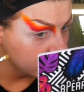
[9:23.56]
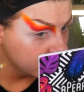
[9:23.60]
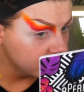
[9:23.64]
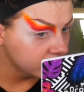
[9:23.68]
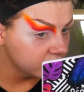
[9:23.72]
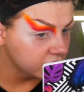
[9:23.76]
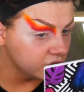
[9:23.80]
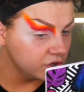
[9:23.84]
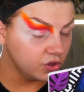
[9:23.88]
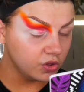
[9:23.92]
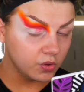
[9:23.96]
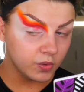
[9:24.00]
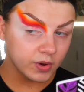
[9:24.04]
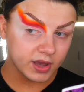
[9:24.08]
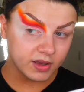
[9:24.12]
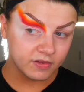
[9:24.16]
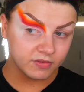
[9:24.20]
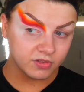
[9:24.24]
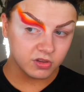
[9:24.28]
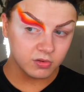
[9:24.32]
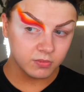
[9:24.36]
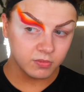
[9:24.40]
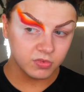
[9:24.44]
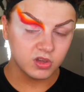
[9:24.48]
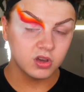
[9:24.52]
just so I have
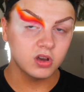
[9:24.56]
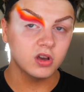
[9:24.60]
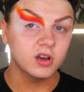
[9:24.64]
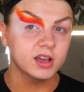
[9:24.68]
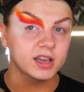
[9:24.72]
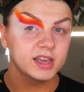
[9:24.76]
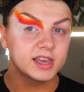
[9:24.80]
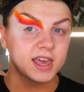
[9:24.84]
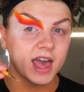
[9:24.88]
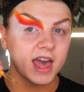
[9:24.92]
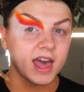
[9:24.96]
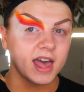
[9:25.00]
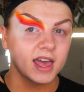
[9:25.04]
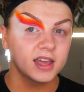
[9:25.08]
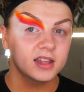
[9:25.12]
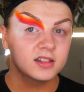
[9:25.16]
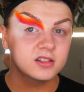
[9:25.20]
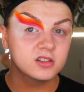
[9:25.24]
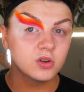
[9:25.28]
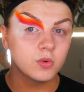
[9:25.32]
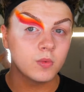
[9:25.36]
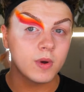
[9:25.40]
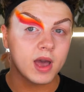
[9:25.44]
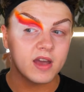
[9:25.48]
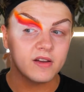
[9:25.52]
some sort of guide
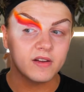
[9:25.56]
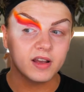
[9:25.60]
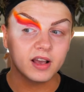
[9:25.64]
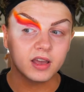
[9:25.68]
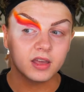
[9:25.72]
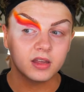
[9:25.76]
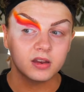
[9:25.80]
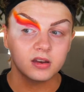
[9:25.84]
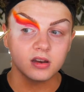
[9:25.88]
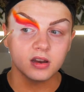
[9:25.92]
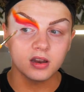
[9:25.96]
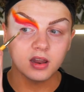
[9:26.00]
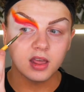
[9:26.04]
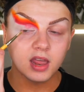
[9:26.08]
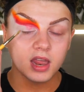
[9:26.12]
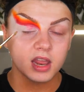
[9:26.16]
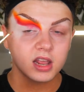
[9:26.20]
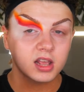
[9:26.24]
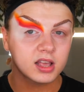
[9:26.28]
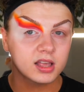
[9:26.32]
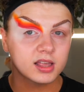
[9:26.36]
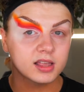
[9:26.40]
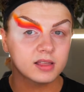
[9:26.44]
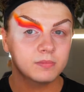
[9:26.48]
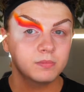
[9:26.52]
to where I can
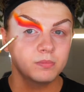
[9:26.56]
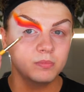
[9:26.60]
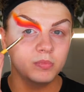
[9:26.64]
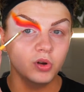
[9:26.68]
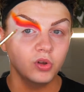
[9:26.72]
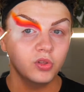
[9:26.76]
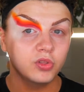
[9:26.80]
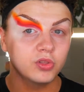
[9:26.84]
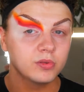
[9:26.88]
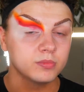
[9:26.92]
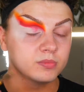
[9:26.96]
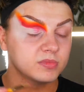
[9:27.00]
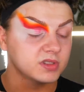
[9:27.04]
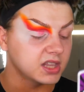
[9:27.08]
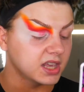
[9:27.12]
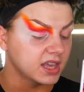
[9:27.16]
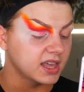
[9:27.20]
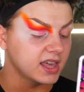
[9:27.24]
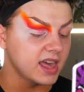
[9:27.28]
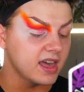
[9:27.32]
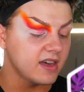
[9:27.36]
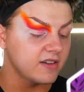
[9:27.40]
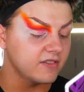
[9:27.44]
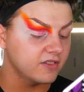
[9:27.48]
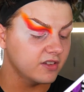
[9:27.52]
put them
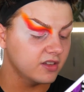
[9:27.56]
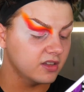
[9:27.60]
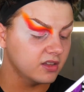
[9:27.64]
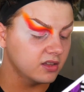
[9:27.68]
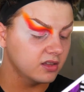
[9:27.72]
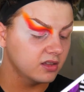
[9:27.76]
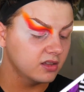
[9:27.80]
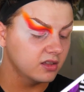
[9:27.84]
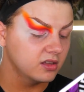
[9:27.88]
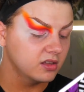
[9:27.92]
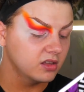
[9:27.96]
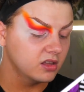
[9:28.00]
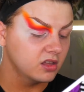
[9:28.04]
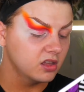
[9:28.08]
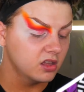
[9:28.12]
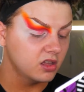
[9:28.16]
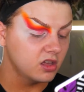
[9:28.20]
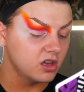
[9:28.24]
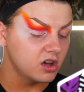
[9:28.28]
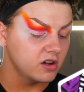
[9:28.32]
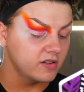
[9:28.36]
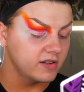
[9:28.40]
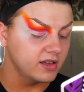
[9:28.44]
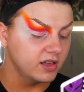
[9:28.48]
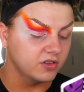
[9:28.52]
together,
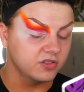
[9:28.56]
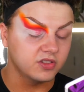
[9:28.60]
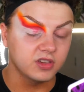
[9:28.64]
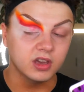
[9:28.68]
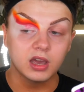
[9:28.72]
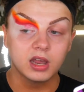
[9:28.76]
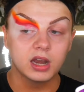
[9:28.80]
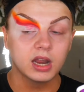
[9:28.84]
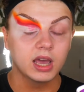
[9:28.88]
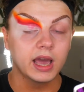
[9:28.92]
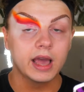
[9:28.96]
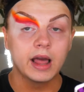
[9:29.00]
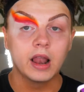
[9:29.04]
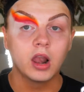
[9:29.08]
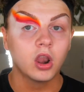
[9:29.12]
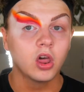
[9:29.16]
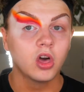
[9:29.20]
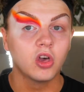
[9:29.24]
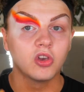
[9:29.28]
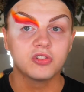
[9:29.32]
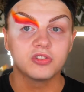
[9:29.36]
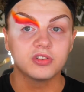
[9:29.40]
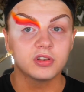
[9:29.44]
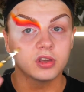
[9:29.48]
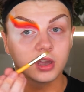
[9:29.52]
or else you're going to get
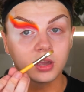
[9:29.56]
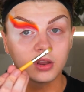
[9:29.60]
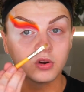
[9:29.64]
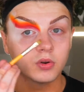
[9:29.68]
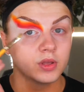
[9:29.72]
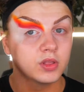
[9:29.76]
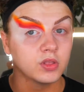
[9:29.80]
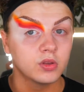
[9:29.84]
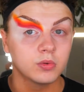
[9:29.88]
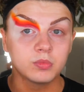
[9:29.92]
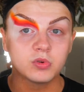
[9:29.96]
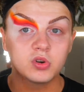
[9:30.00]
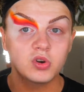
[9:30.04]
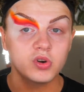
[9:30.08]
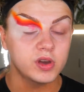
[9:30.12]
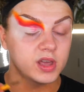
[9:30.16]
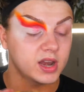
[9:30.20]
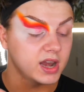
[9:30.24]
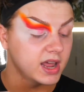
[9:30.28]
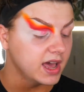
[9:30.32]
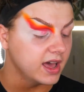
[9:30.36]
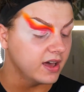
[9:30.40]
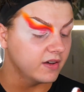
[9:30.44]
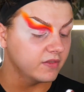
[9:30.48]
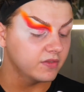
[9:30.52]
lost and you're going to end up cutting
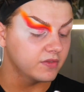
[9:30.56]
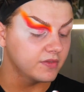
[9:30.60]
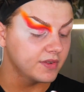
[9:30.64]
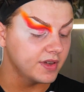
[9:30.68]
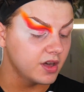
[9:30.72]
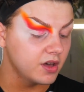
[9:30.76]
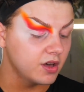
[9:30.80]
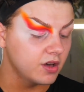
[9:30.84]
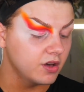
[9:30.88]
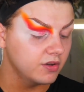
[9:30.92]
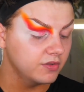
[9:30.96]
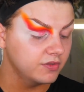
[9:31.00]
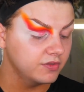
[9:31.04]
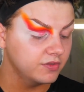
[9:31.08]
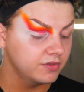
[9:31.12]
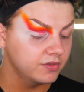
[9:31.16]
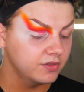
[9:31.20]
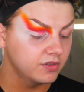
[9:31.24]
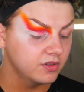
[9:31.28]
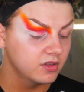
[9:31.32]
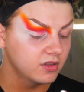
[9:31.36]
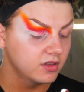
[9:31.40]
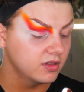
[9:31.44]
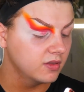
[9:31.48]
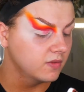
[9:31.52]
half of it off.
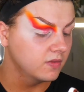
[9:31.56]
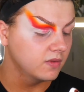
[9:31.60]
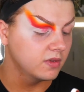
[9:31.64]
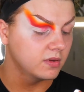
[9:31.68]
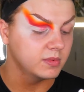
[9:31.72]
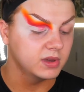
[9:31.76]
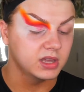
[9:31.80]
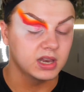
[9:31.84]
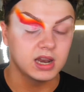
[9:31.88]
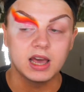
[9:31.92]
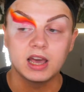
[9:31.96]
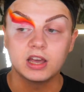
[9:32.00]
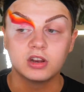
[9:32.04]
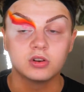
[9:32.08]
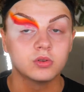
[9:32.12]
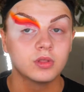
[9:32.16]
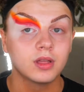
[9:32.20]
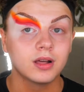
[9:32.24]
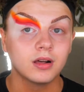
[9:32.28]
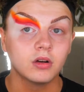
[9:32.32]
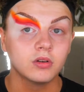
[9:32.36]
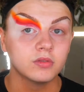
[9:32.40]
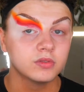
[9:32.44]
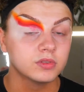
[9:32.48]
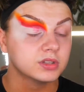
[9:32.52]
I mean, I do
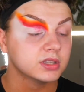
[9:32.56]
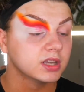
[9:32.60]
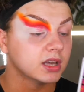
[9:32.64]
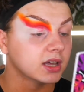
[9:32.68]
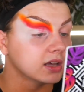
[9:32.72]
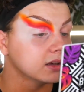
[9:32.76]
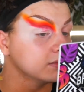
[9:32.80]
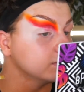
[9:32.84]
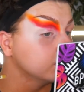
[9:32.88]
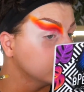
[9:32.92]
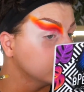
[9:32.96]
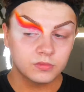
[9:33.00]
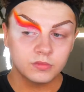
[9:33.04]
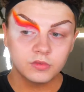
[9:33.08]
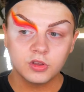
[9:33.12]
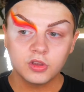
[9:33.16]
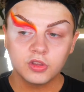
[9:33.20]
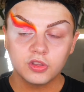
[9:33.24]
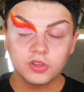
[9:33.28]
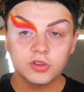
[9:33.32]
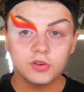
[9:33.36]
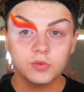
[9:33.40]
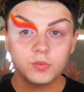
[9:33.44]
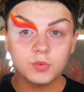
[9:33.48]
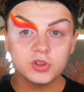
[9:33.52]
that all the time.
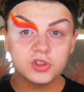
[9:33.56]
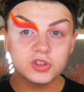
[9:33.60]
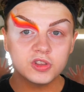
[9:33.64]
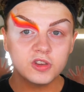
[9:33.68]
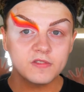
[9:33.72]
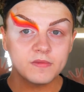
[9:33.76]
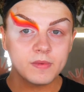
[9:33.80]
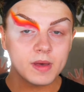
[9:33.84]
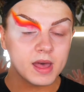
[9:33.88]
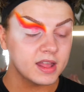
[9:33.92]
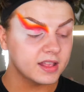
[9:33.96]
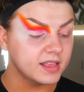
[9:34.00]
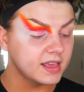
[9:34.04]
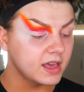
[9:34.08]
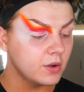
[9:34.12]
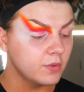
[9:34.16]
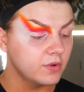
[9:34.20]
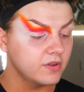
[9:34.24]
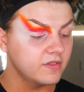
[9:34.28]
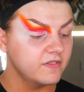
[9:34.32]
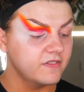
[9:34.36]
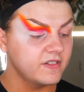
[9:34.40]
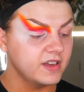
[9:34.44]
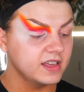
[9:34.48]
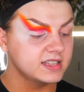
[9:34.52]
So once you've marked out
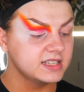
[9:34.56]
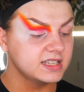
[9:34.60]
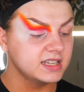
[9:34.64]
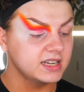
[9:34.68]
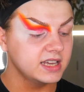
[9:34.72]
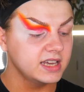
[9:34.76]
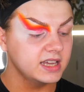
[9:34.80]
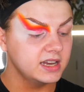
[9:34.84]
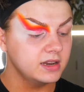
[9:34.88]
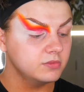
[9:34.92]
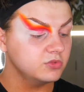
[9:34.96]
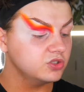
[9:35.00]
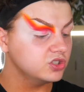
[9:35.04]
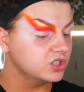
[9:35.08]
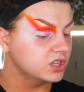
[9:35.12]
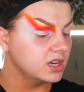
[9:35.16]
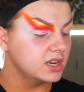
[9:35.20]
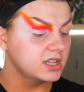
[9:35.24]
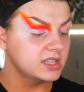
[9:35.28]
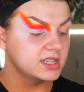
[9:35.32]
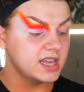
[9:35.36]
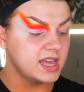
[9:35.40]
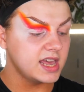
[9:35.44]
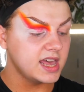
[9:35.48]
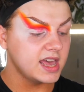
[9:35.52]
with Vaseline, I'm just
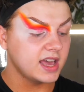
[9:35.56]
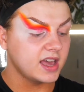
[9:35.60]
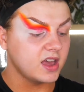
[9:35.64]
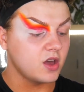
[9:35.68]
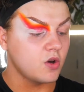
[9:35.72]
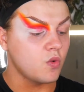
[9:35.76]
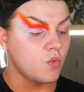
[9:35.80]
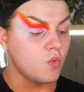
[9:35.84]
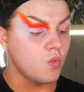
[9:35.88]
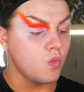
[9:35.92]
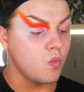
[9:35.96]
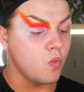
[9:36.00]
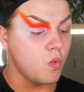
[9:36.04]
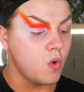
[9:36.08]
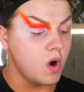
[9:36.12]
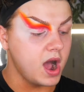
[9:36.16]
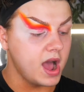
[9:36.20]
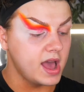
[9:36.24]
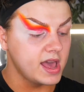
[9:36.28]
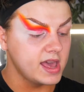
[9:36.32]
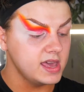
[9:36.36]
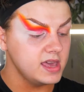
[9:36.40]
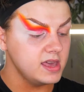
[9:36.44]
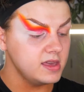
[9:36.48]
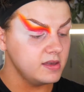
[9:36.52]
going to take a
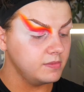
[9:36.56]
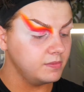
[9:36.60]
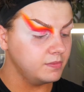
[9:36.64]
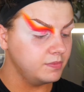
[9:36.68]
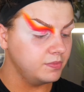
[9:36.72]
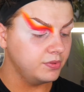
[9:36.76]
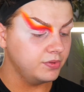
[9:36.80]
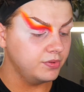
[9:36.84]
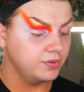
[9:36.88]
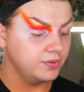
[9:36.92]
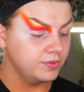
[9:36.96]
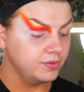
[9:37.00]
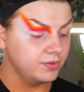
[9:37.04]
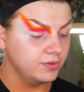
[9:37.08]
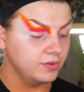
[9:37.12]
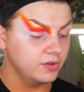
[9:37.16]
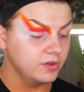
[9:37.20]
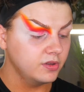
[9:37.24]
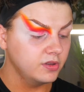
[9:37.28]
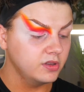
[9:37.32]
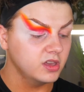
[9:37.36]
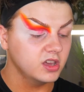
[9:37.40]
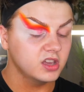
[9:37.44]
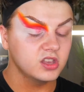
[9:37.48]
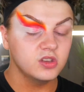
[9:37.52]
wipe.
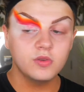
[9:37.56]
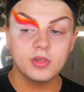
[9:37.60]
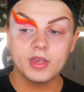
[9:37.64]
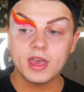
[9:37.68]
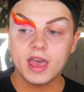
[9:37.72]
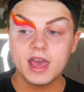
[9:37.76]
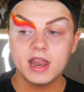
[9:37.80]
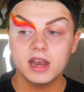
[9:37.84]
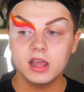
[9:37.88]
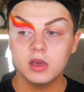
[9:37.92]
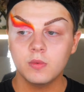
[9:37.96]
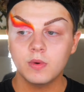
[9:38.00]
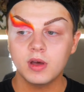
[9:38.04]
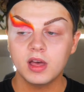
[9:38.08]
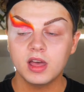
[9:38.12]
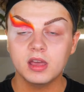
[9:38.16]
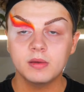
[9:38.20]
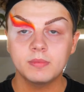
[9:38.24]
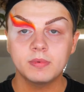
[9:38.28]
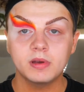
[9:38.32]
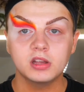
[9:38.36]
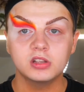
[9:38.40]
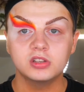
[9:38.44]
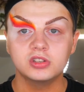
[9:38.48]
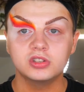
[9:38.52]
Use any
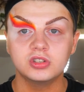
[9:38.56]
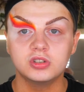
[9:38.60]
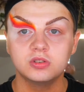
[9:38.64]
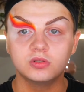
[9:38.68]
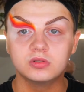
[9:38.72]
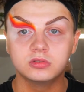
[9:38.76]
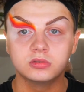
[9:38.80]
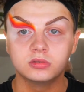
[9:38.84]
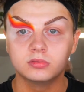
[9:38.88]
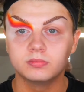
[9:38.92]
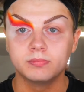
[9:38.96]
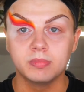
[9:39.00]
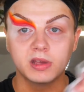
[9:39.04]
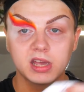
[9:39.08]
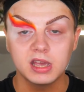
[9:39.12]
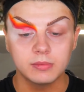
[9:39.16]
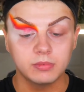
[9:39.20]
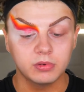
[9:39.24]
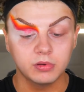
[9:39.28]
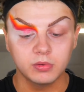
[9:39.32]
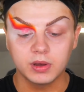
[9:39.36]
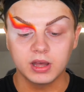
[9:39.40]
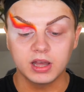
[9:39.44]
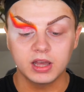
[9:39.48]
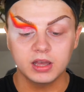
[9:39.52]
wipe, I just use
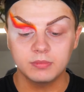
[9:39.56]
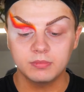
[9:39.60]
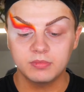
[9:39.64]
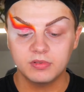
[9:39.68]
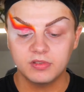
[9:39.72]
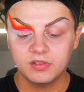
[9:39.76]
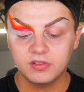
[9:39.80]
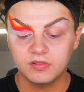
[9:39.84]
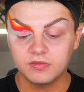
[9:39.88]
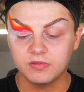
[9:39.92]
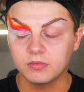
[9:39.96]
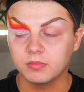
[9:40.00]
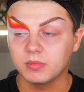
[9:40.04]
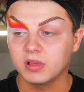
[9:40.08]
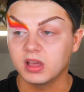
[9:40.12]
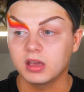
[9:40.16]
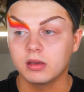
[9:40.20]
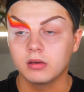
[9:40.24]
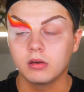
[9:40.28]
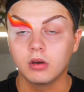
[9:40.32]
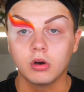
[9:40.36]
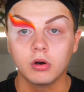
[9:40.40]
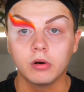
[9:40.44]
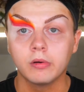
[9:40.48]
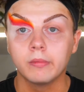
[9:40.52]
baby wipes from
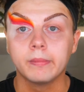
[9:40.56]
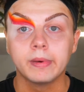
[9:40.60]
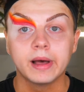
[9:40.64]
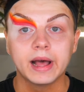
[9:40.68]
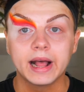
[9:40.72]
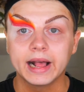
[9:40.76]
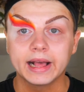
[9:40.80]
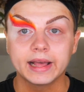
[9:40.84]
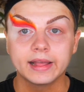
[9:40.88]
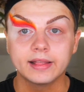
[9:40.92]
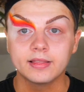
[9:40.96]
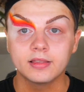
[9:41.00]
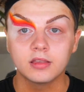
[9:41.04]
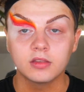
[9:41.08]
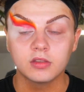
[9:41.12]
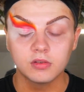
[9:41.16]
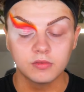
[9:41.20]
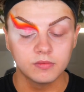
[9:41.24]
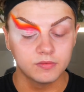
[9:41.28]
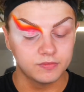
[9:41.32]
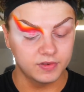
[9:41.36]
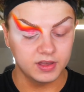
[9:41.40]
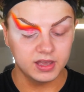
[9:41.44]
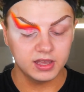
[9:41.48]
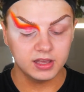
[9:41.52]
like Home Bargains or
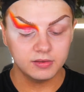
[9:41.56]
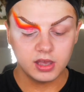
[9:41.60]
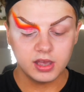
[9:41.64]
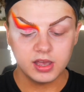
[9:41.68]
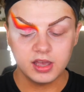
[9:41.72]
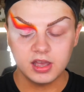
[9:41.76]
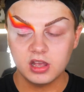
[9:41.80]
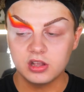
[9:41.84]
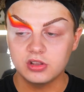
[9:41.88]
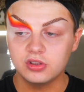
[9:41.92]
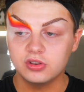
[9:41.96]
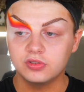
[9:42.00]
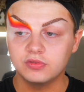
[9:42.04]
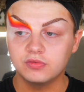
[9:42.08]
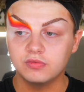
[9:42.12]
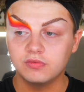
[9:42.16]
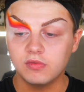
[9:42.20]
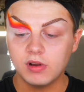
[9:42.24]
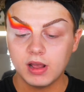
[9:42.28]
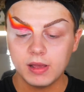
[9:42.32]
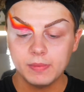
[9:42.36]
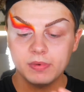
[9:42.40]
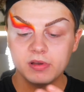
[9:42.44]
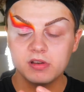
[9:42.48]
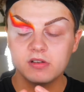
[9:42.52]
something, and just
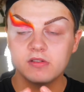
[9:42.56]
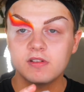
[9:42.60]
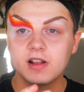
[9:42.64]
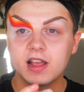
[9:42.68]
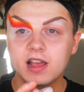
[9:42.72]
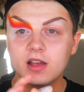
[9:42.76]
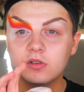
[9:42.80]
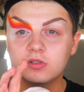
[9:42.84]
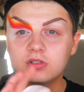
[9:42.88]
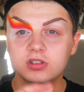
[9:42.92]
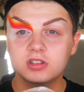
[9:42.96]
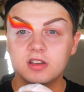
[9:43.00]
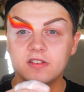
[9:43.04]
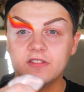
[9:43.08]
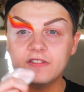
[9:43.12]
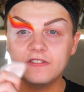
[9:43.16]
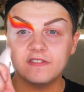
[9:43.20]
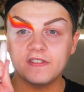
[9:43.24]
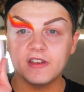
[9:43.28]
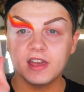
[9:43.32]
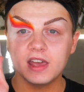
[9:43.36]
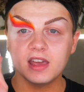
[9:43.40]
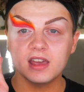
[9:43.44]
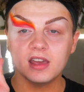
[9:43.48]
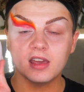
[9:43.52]
wrap it around your
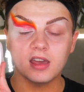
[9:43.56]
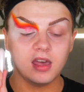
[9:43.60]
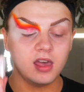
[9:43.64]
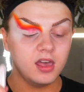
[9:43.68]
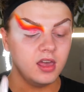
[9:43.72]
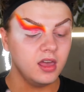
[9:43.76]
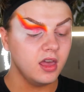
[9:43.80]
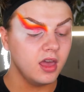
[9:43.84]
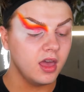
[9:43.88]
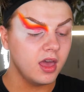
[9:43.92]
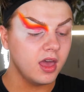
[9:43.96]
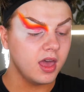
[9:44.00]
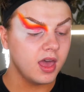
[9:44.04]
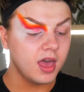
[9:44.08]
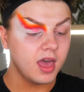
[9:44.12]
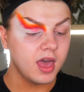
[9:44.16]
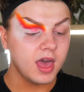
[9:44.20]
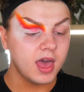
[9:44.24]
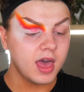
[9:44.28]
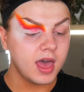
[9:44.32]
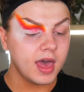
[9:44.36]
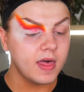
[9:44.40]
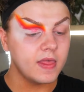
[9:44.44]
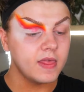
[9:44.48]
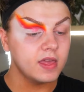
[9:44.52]
finger
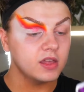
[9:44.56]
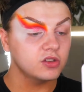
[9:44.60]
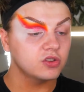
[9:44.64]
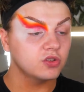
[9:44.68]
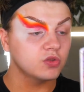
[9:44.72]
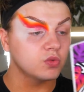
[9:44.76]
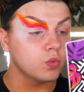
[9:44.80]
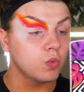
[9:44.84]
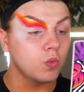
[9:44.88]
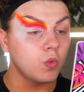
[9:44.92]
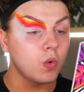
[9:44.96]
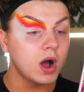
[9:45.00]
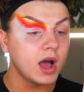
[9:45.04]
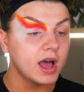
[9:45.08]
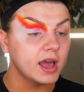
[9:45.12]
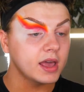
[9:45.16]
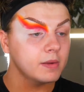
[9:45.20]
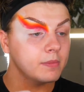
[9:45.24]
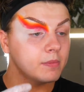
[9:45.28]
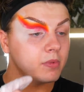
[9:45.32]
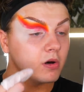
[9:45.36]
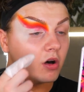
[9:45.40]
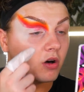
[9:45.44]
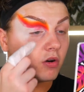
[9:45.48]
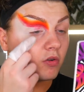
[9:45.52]
and then just
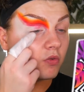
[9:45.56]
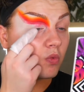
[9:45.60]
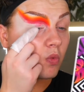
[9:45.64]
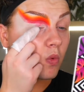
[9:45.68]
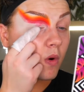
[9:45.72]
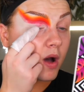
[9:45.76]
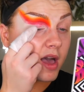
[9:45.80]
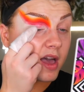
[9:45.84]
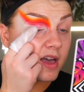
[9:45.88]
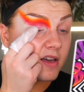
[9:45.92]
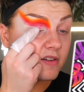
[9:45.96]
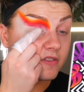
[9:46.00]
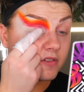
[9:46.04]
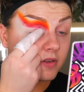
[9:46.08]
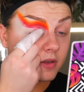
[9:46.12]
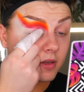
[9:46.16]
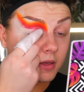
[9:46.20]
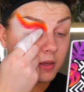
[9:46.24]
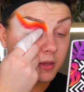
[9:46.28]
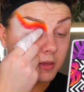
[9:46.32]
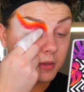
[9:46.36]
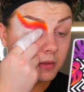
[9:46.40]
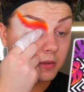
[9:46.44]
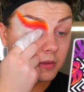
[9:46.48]
wipe off whatever